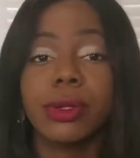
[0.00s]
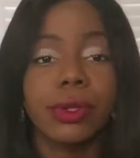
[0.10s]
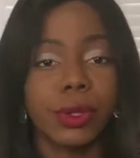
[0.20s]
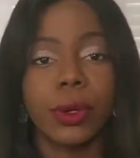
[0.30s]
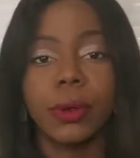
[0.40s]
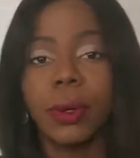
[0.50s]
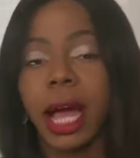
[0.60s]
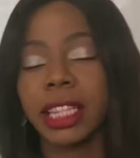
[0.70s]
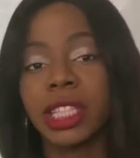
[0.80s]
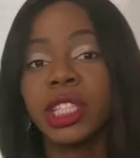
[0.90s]
So,
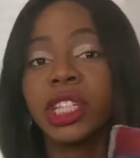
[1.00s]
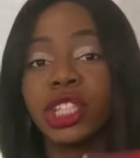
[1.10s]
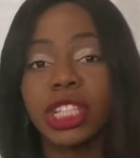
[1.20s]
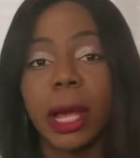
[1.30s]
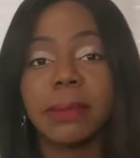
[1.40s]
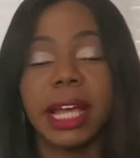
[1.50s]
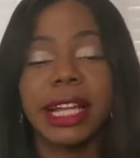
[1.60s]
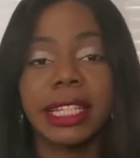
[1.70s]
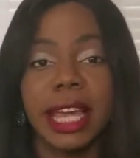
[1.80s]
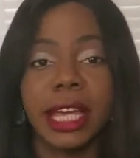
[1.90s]
and in each chapter
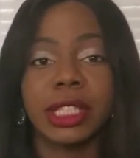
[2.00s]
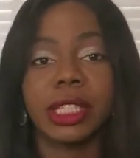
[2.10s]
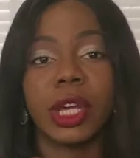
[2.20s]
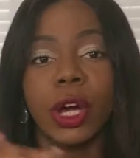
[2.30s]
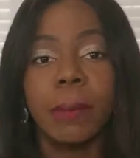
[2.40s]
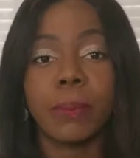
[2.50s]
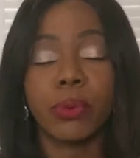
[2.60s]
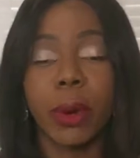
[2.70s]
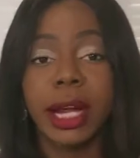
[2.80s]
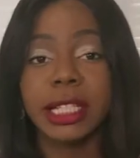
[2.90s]
at the end, there are
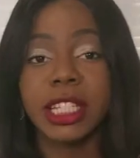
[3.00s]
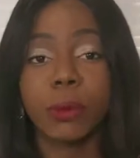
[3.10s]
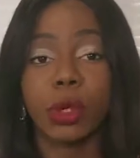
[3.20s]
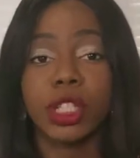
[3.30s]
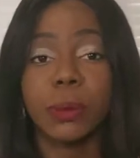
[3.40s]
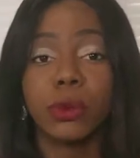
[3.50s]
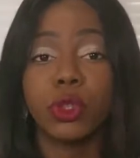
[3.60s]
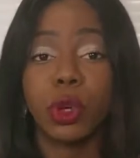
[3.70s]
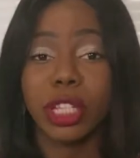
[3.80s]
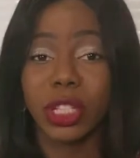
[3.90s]
practice multiple
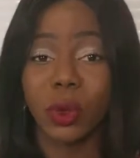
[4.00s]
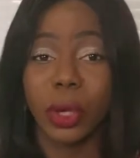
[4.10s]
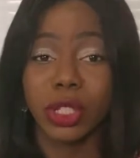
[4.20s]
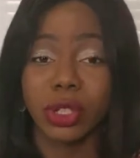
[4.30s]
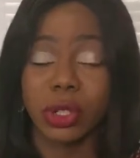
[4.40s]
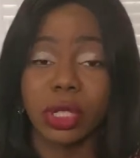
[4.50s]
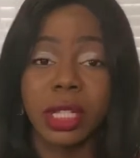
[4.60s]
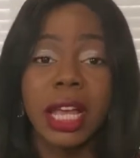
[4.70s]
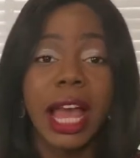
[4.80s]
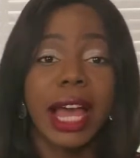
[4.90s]
choice questions.
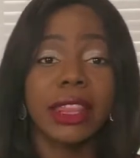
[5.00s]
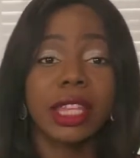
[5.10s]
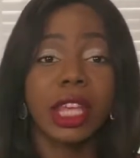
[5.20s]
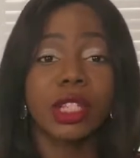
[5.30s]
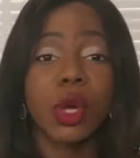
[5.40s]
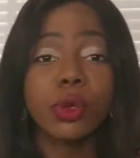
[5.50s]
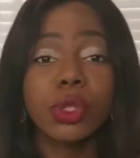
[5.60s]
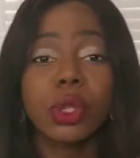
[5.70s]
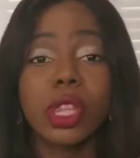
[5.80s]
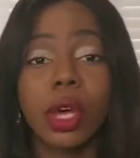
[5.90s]
And then there's
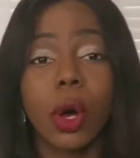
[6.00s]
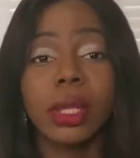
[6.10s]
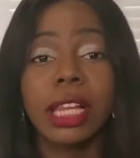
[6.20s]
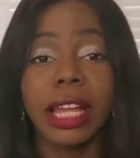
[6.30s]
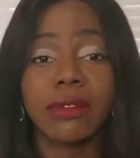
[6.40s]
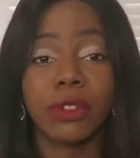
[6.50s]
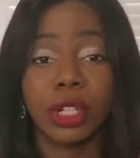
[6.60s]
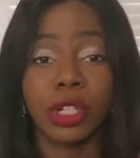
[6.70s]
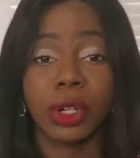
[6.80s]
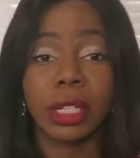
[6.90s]
also the online
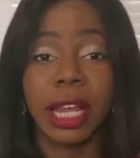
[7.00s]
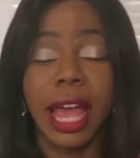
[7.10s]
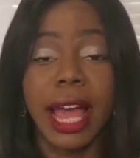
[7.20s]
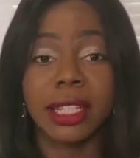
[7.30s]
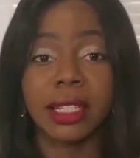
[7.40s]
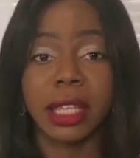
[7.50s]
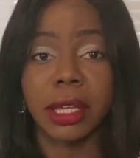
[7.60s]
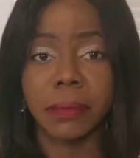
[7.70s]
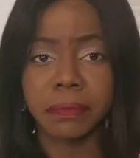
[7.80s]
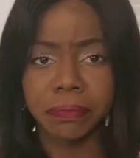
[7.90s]
version that has the